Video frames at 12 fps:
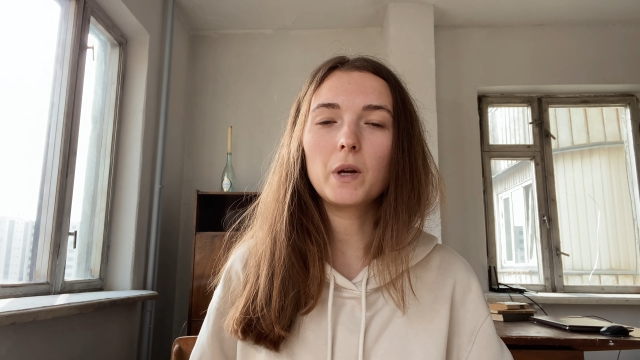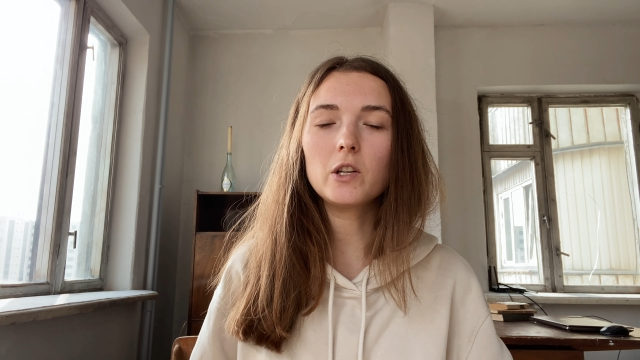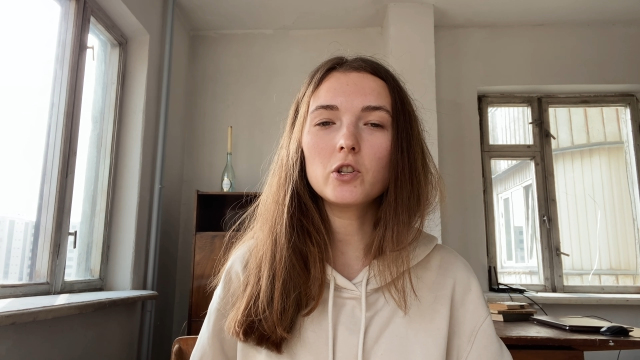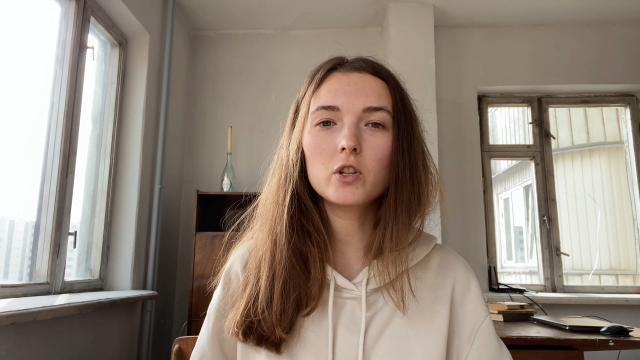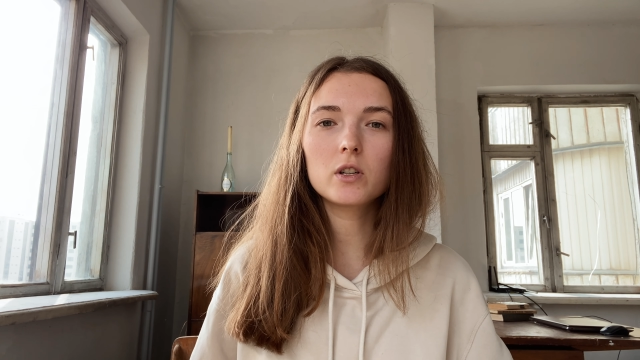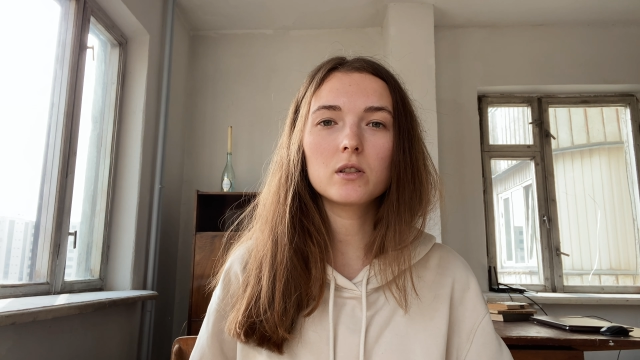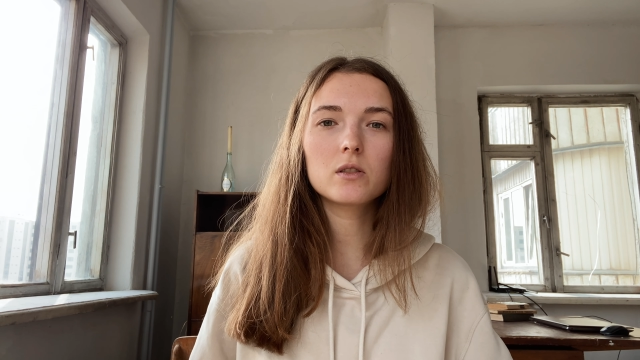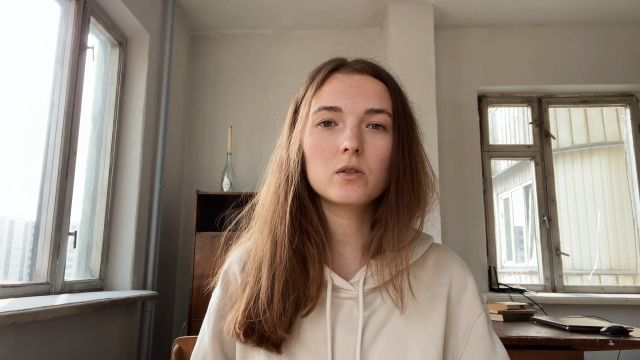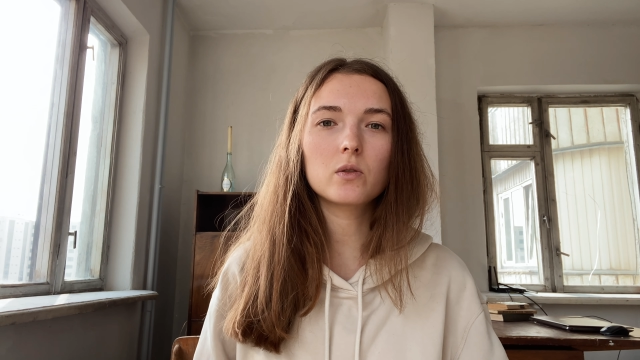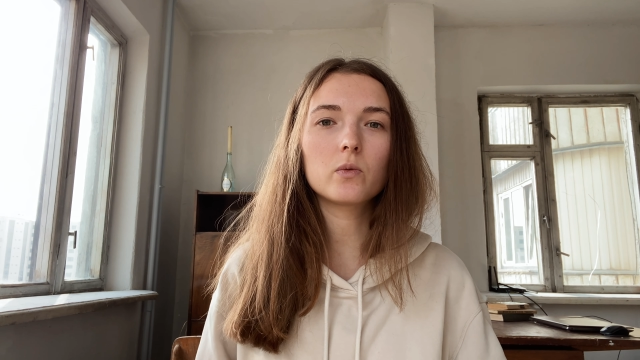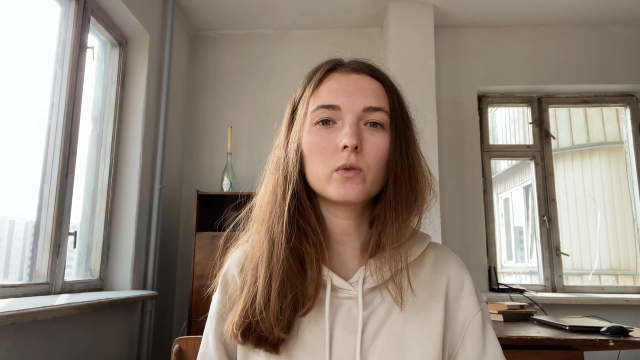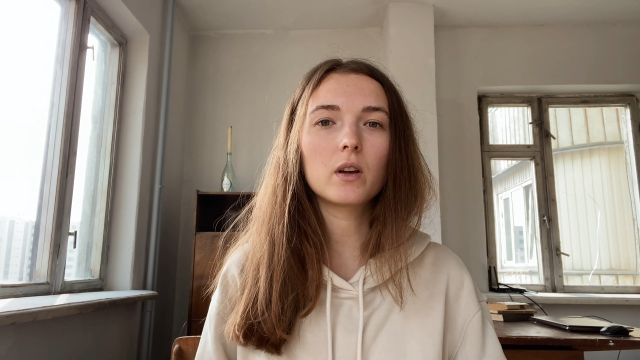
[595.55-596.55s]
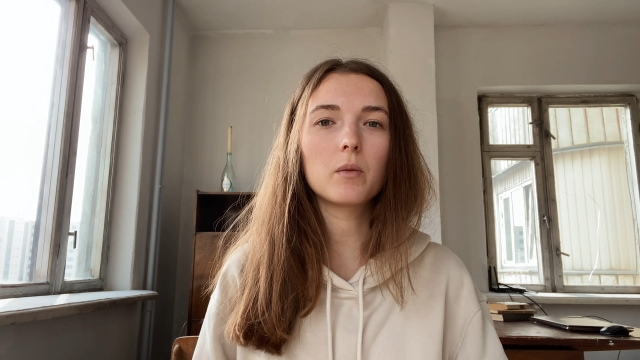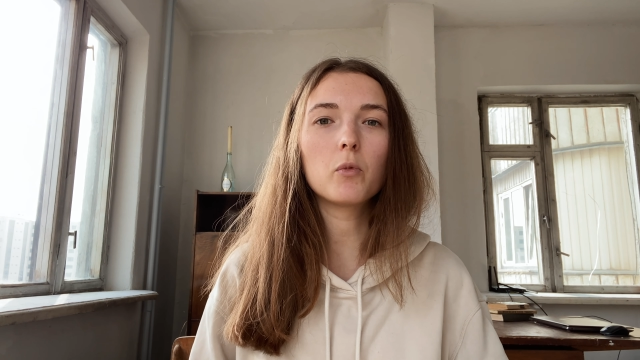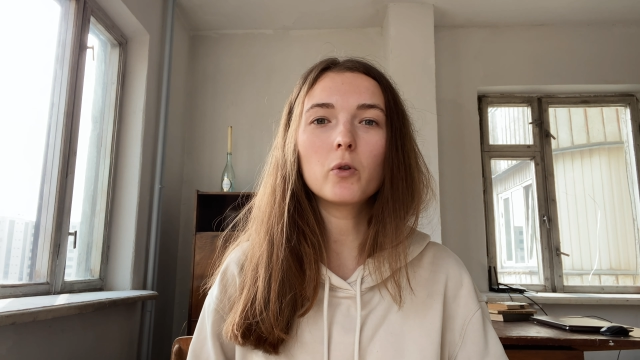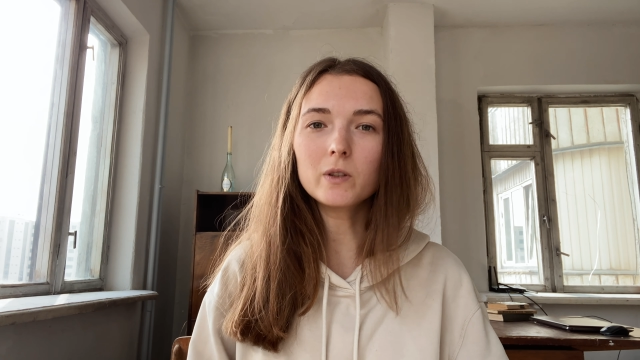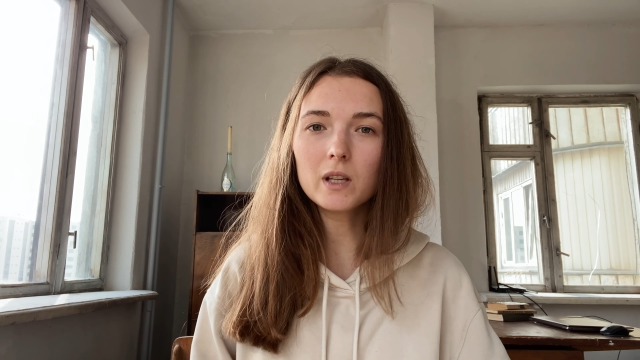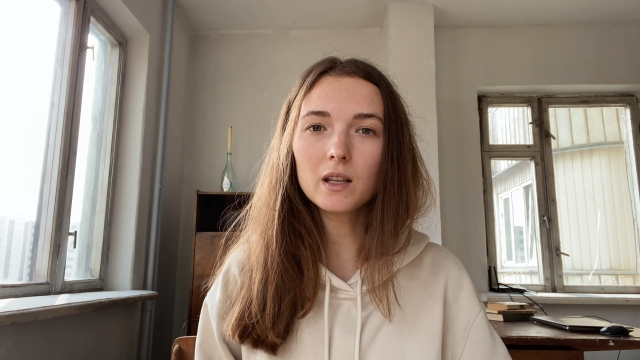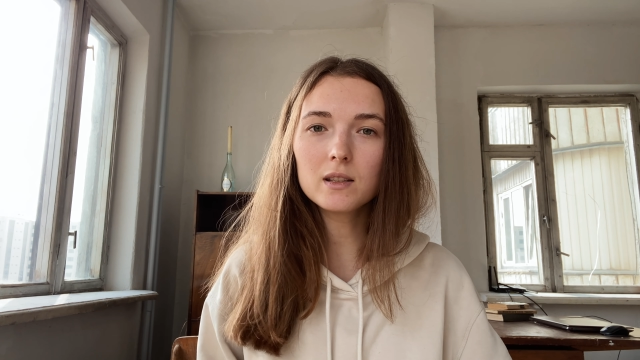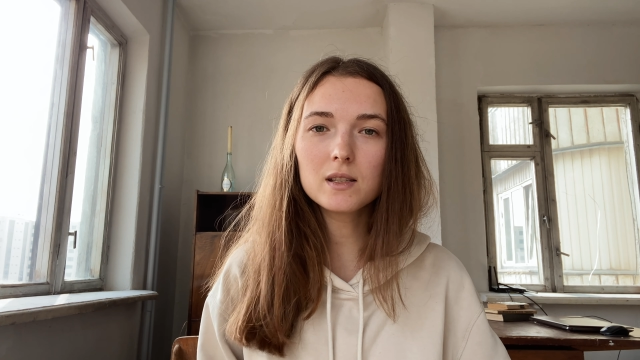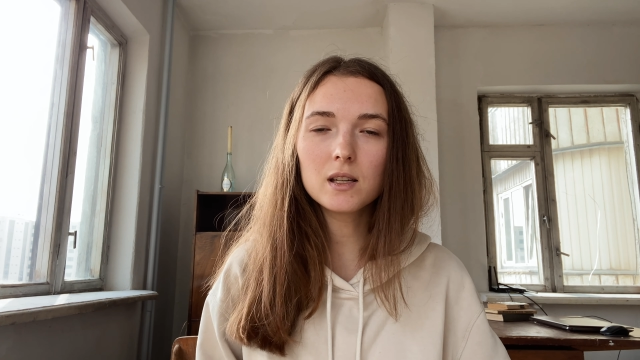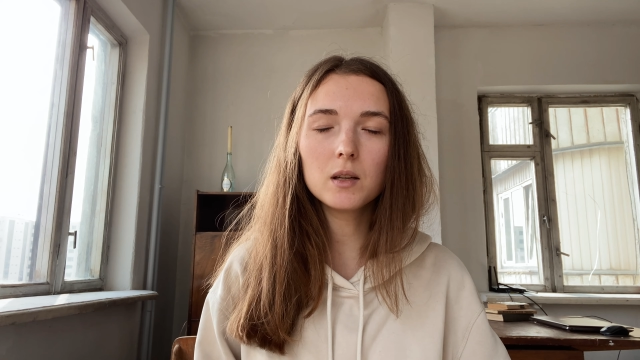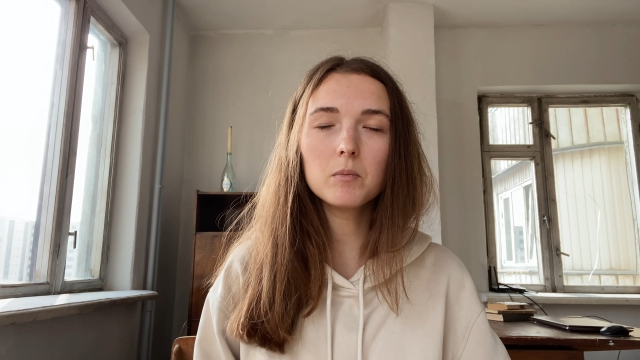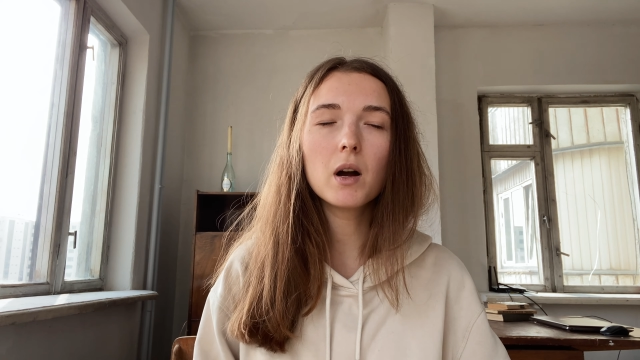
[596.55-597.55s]
patients to the morning
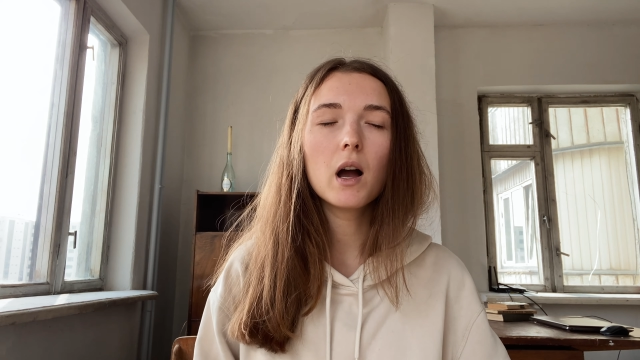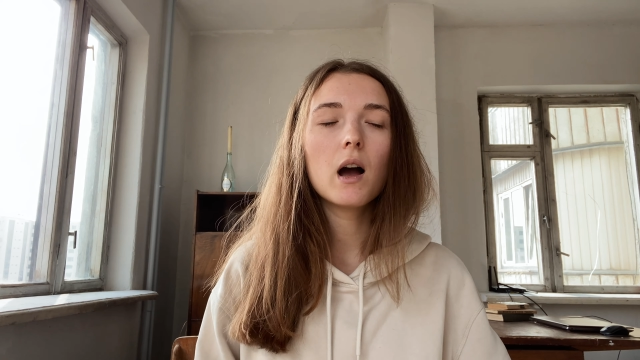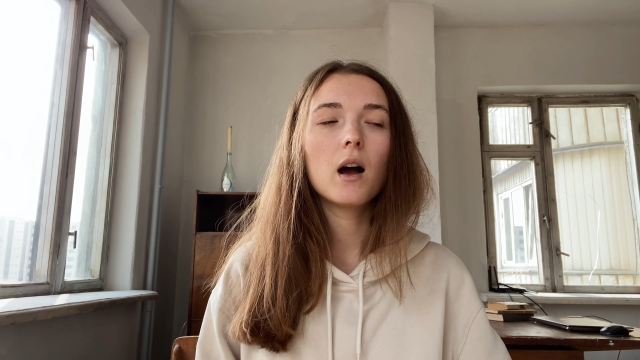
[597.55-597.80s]
team.